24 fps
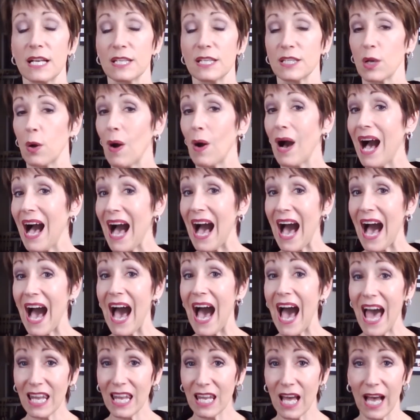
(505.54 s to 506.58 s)
So
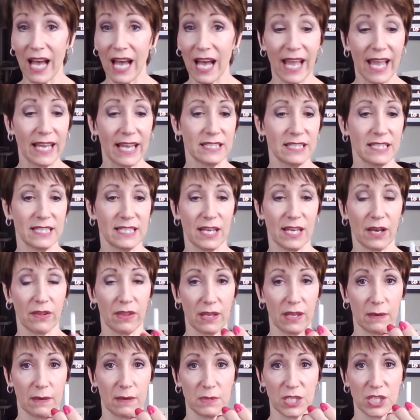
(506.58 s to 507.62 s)
I like to tell
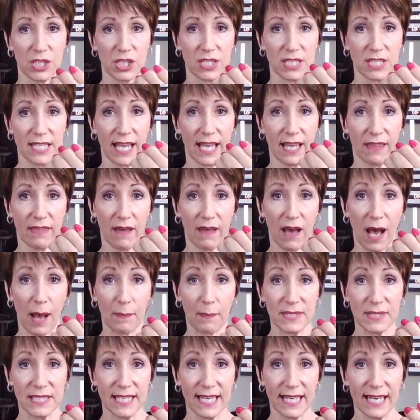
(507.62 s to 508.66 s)
them to just take the
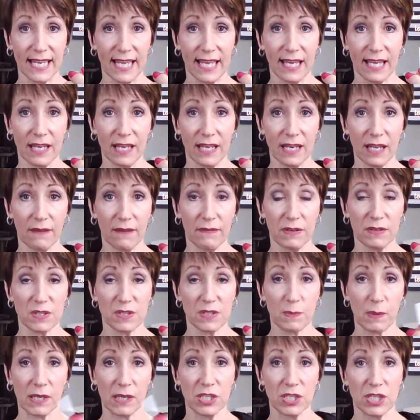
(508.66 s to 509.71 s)
opposite end of their
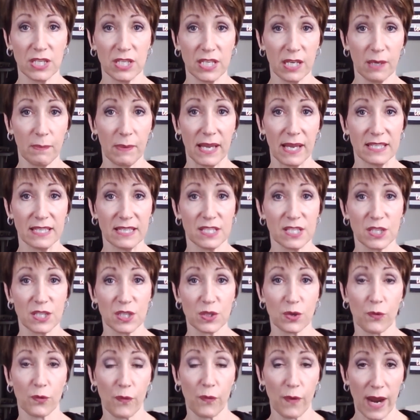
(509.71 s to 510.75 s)
sponge tip and
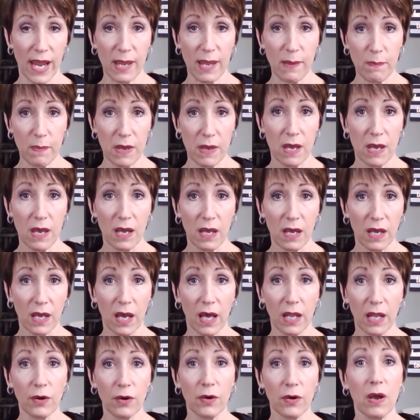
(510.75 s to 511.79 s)
scrape
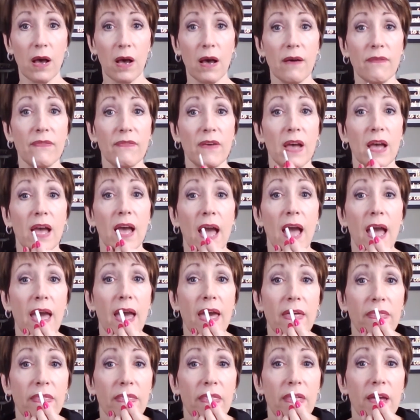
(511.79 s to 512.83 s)
color off,
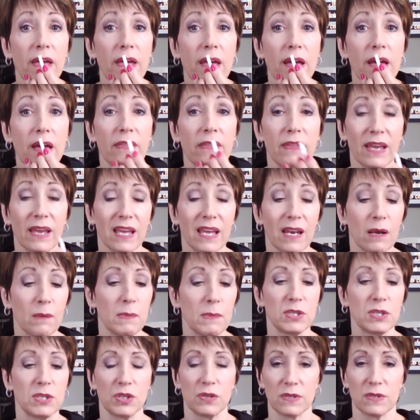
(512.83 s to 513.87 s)
and then they can
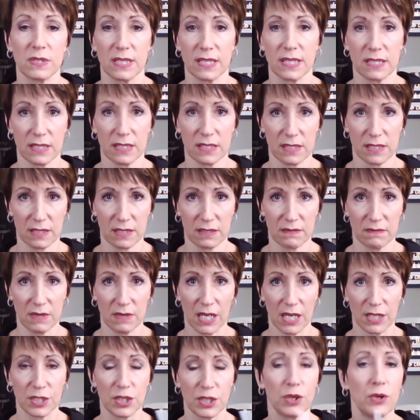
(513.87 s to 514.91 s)
almost use this as
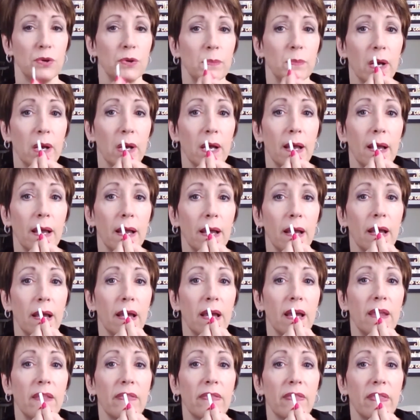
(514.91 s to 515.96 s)
a tube,
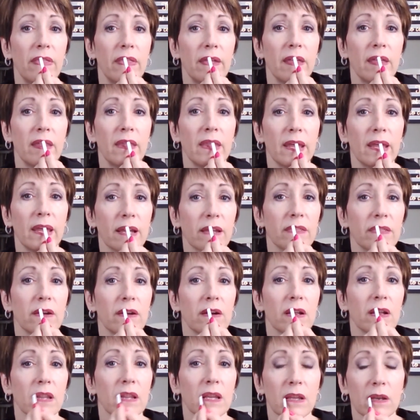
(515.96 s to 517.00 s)
and then they're
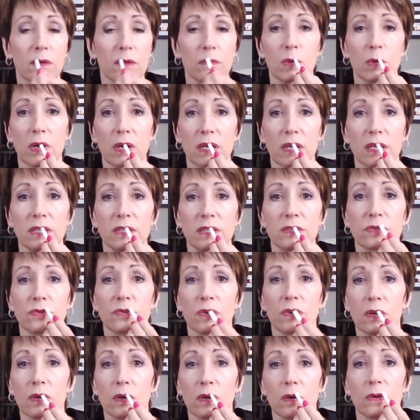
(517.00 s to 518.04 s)
a little more
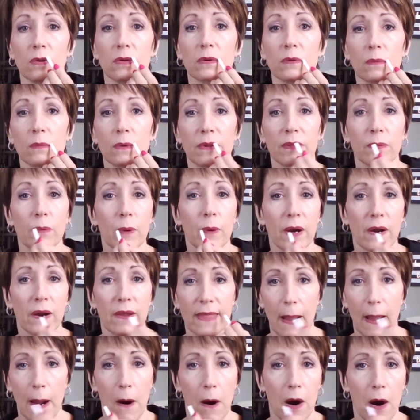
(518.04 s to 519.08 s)
controlled with where
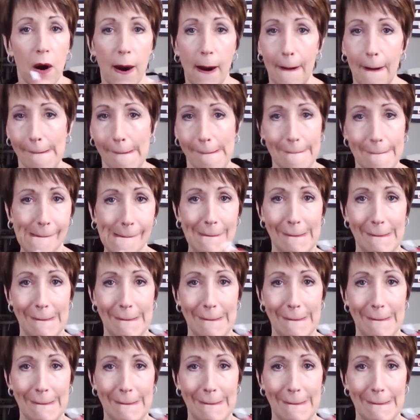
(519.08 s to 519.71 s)
they are,